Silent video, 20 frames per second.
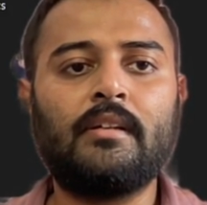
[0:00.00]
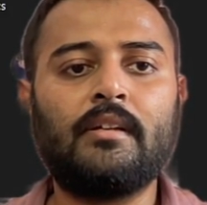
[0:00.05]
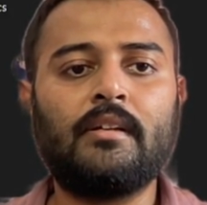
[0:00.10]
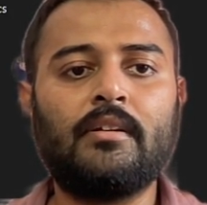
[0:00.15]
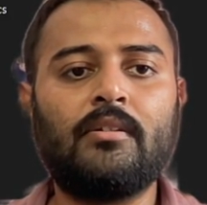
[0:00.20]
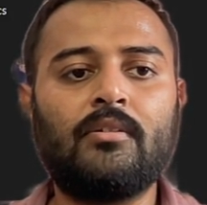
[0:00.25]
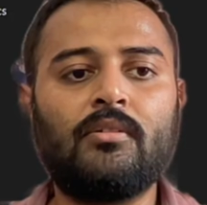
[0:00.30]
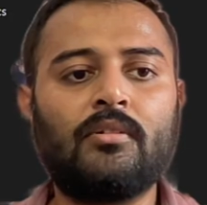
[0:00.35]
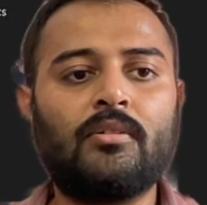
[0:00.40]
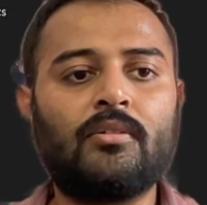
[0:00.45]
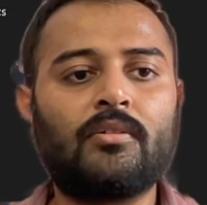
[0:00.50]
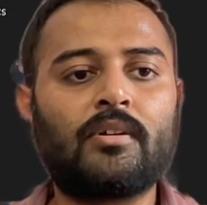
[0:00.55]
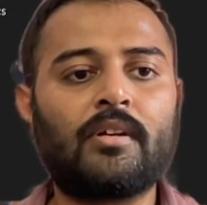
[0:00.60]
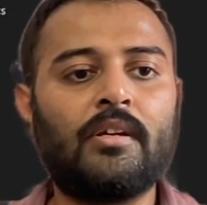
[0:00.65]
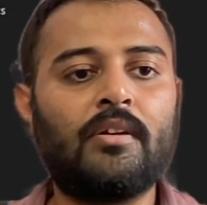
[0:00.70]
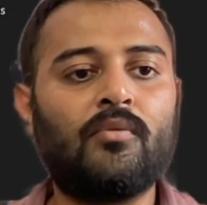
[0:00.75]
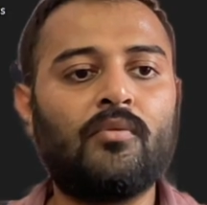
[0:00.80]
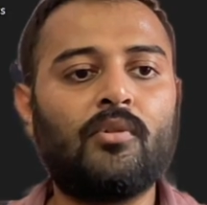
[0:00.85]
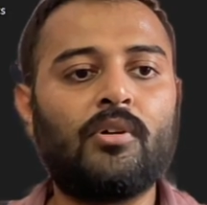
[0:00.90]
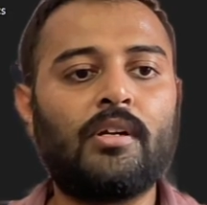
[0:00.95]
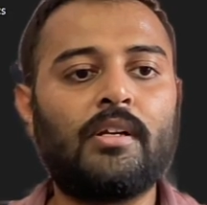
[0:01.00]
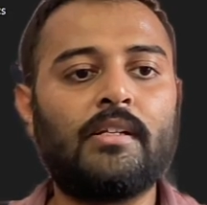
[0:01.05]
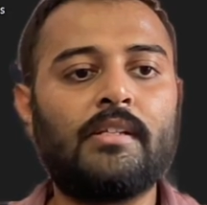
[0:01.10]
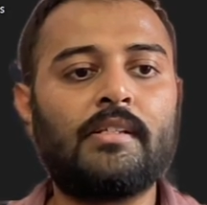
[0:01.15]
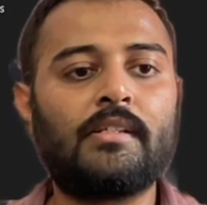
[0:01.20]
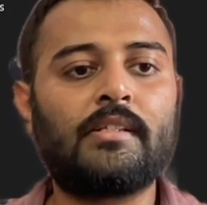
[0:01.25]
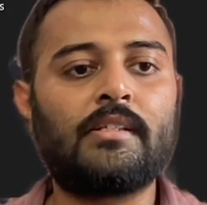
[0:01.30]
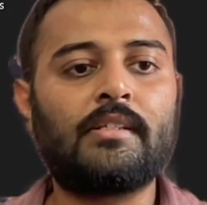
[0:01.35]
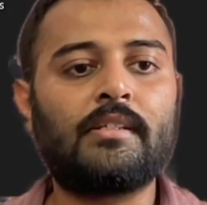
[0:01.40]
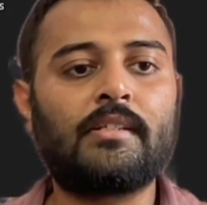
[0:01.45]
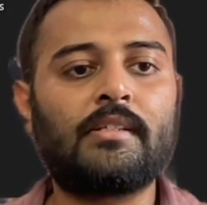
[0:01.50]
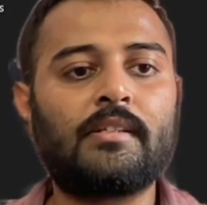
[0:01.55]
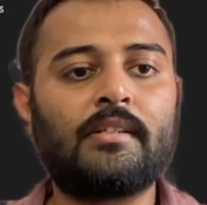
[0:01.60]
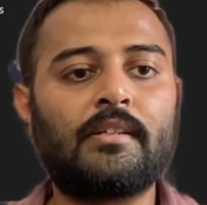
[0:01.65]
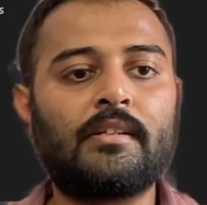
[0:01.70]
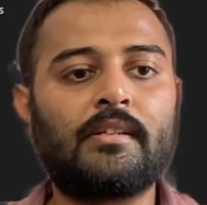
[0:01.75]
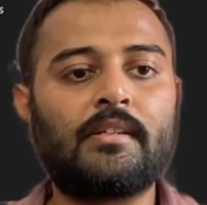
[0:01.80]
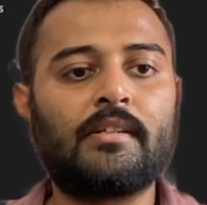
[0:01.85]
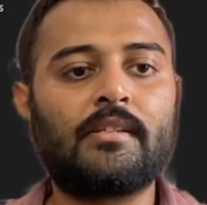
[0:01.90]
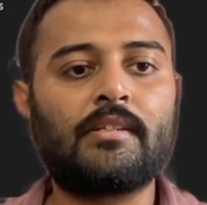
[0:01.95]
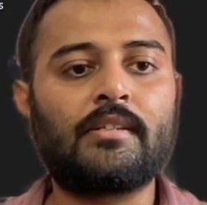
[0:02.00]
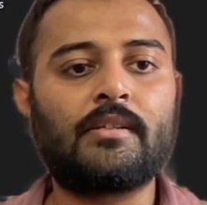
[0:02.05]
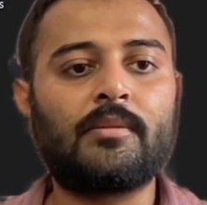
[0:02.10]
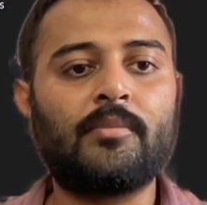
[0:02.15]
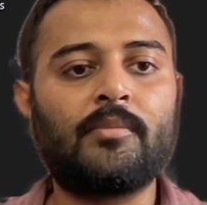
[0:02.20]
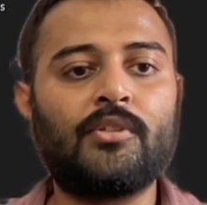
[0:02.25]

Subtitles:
Okay, what else is here? Custom